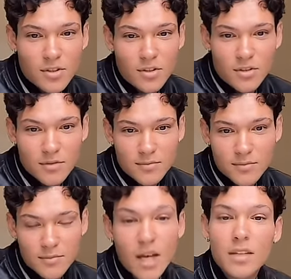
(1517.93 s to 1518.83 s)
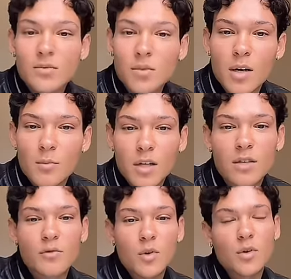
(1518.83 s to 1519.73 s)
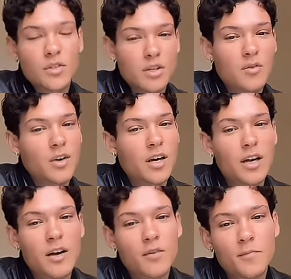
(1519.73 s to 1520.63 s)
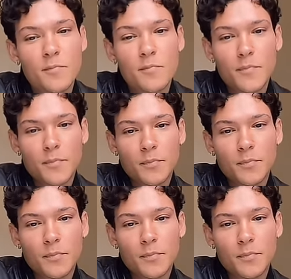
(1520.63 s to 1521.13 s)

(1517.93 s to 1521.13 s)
So that's what I'm kind of focusing on right now.